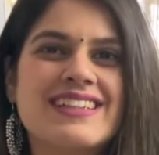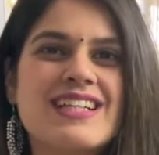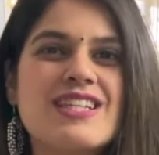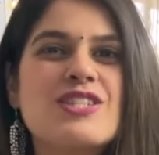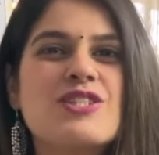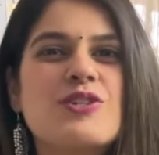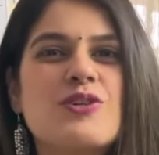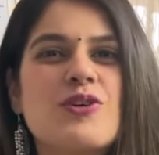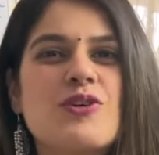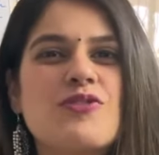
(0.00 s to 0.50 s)

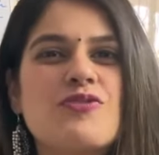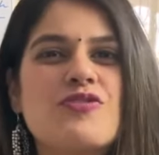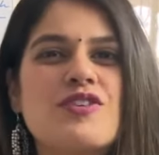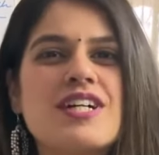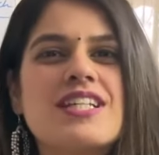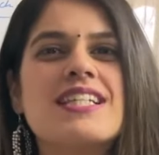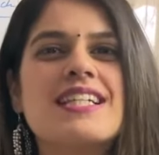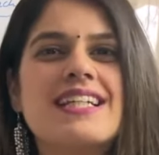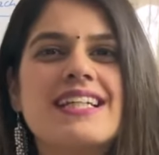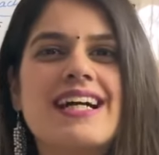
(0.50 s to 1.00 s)
So
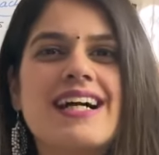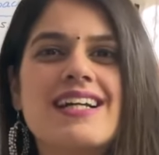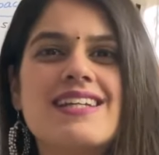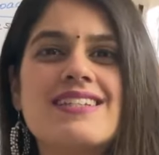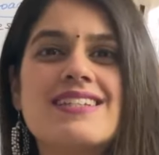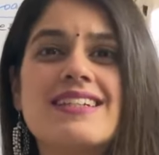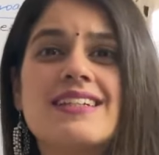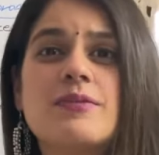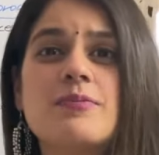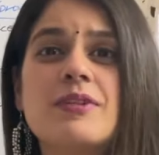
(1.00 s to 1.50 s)
firstly
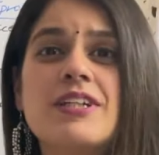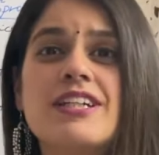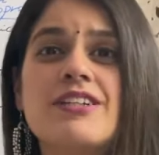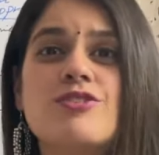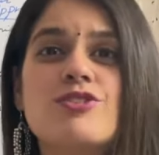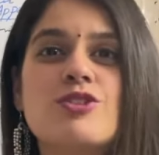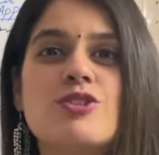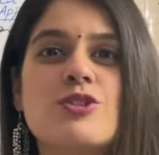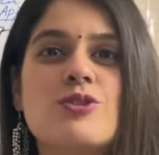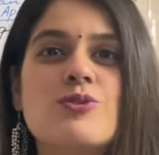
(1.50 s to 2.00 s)
guys, let me
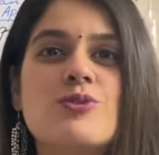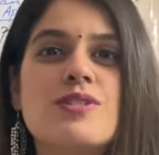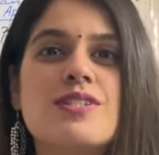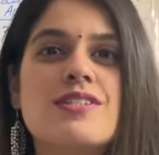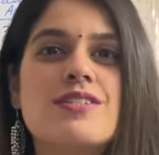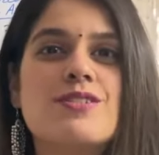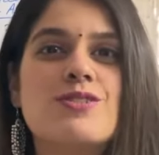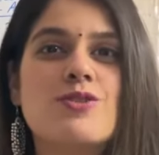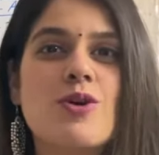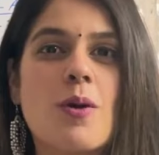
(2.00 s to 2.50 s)
introduce
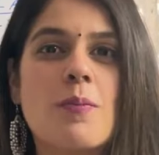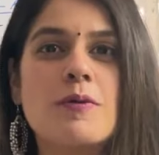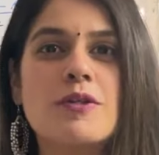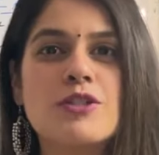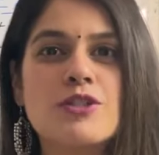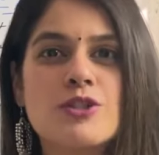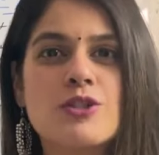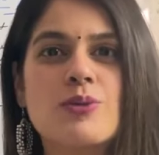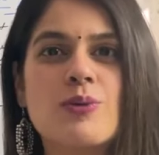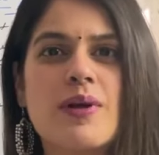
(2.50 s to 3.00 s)
this topic
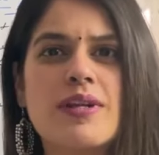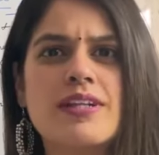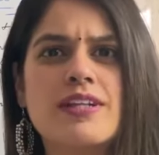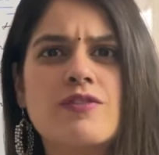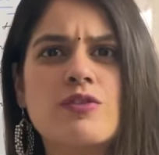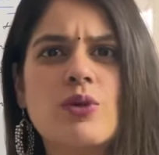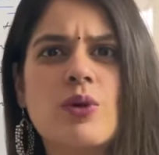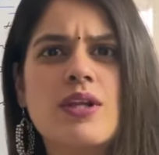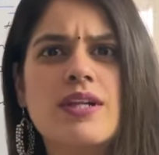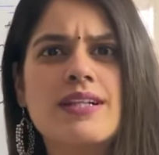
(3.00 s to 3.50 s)
to you and
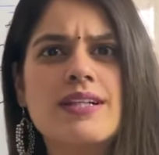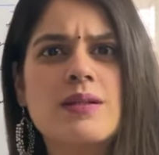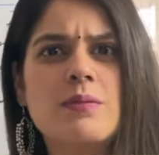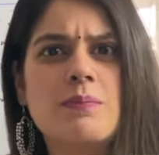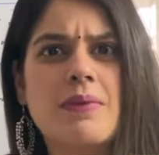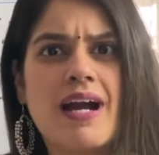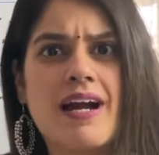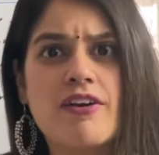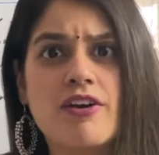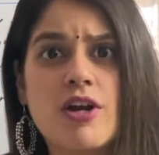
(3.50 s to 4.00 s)
give you a little
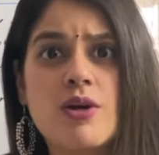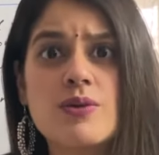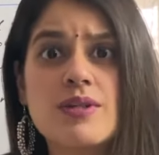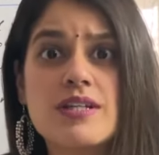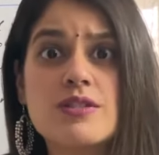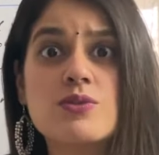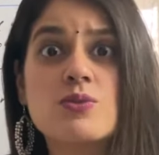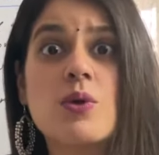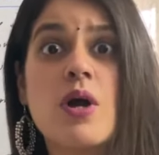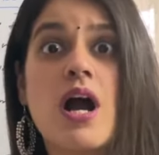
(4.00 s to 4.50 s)
background
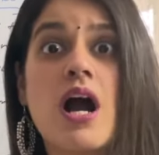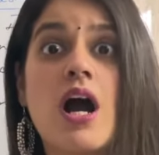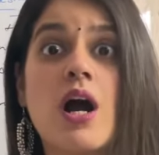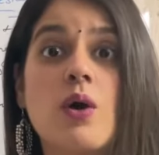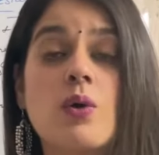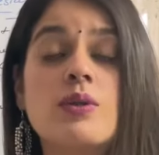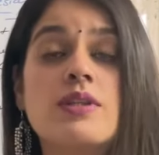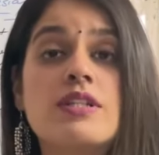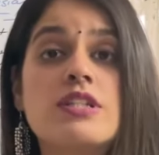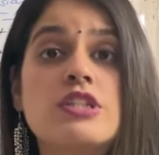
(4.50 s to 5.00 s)
as to
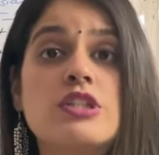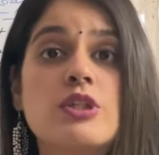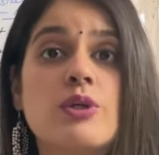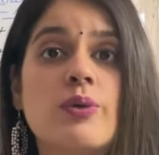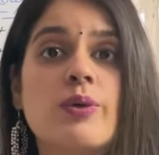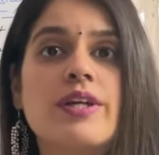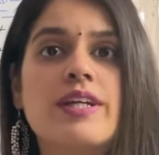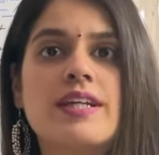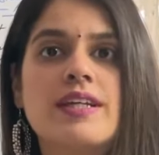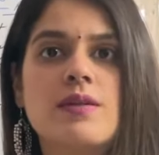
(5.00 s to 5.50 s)
how this
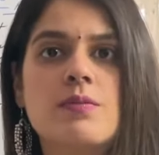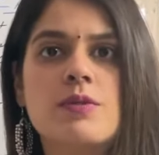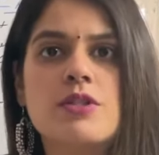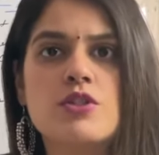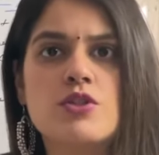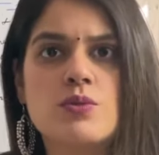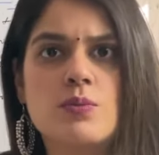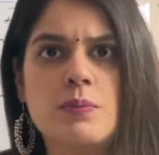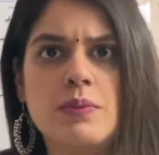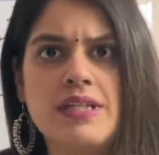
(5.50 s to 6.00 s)
theory came
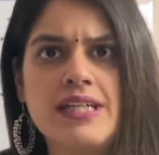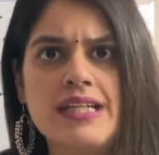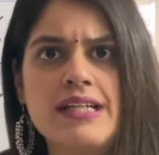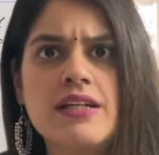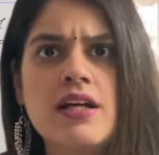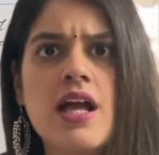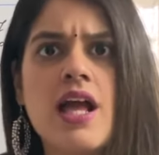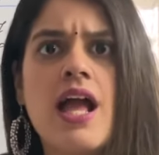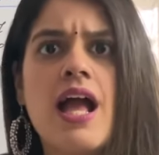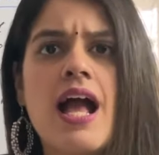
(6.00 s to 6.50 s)
into
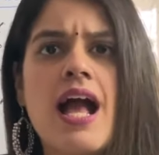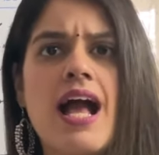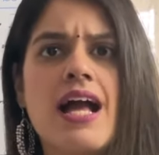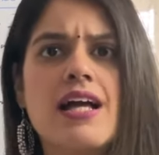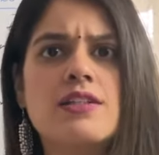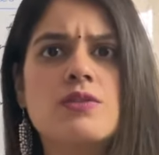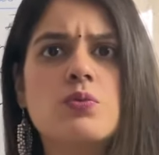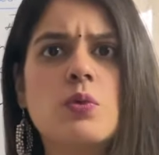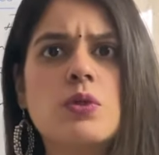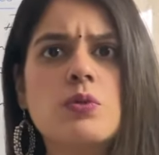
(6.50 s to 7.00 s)
being
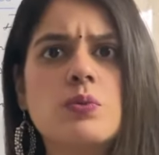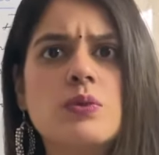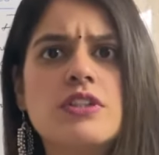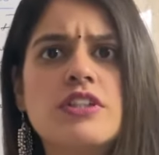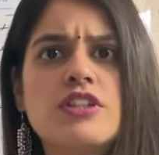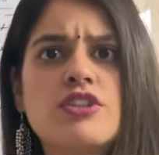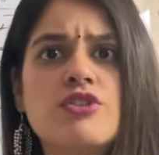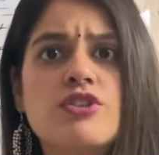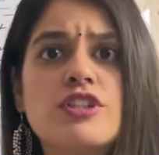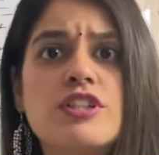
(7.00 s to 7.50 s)
and what were
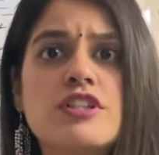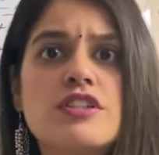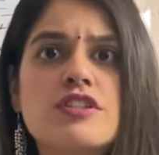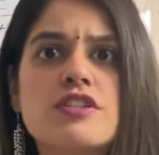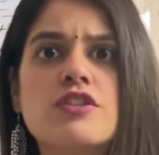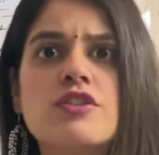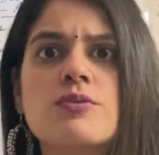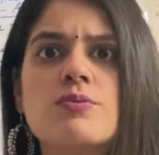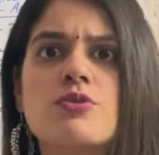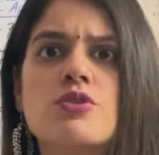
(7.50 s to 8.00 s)
the
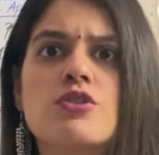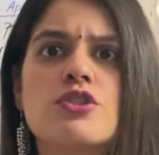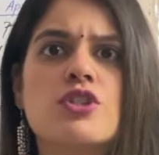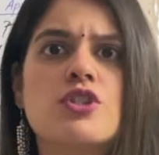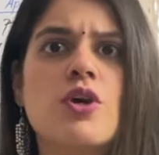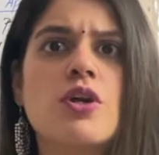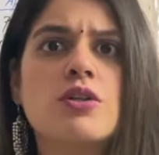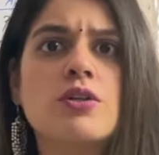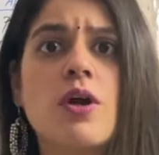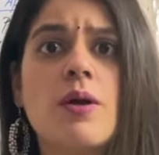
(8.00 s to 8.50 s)
criticisms or
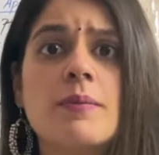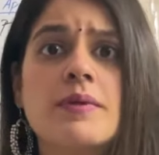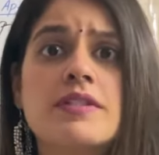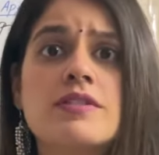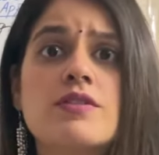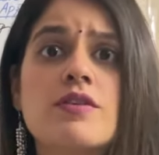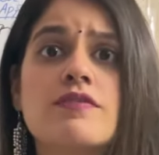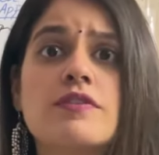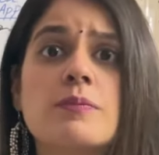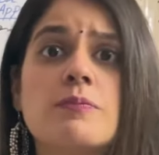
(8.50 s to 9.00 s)

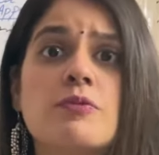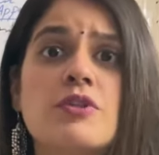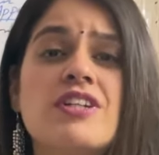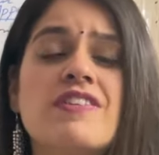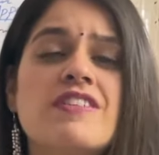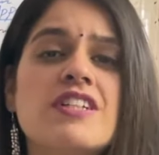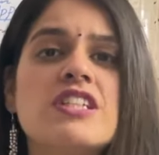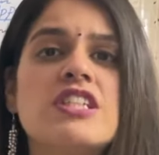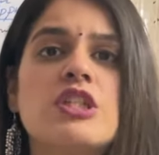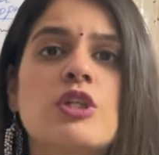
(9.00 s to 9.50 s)
shortcomings of the
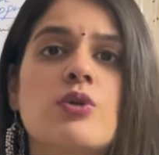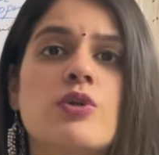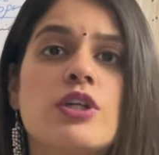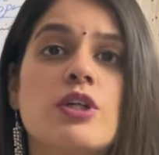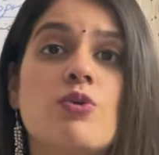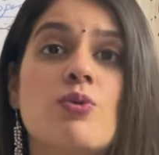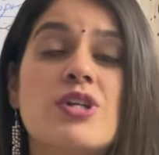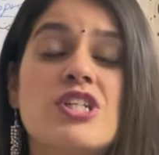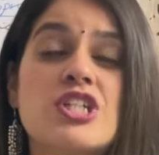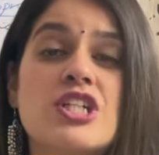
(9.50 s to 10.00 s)
previous theory
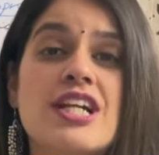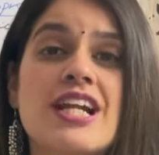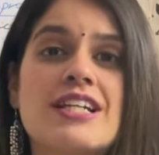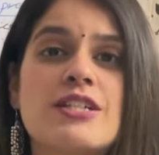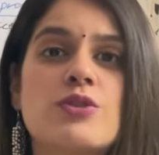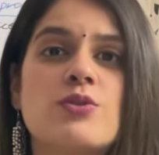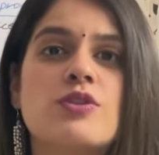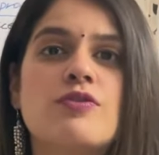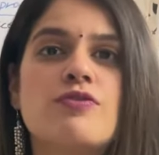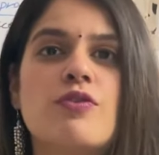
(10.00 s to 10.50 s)
which led
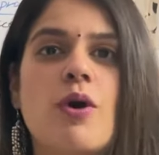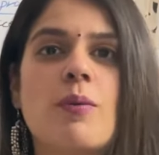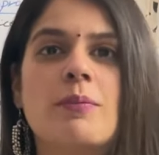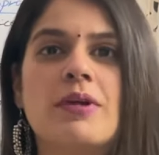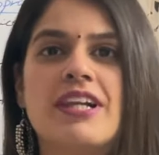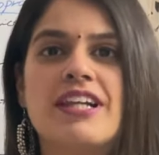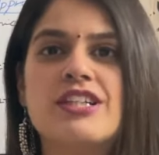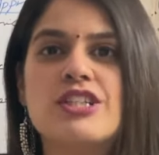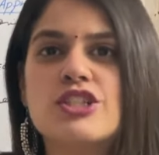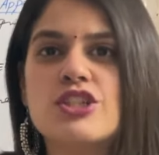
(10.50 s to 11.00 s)
to the
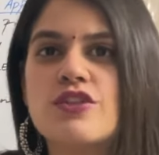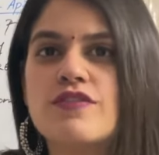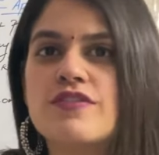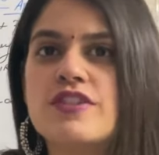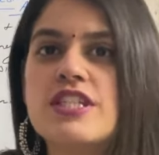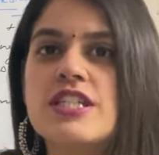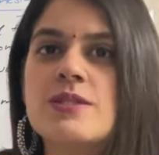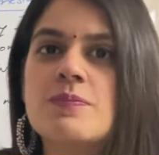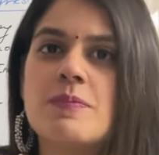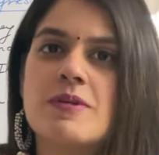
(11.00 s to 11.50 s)
formulation of
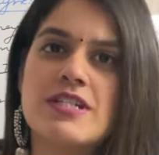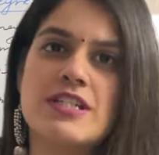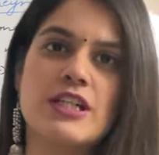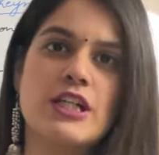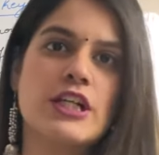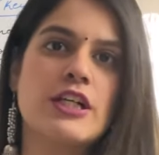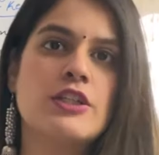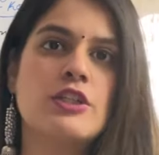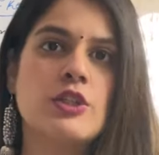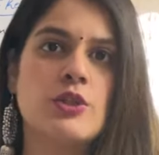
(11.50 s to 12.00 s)
this
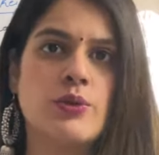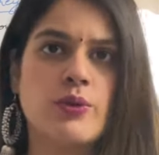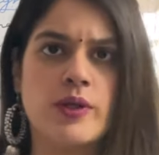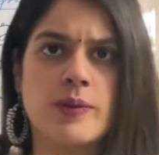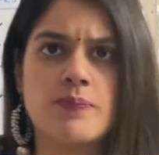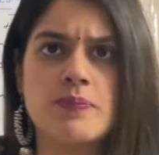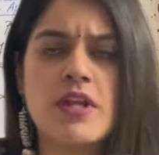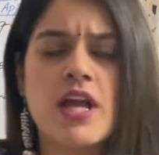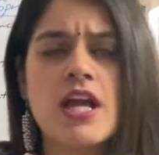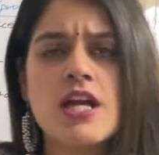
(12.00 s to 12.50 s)
particular
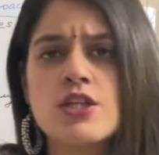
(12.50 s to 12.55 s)
theory.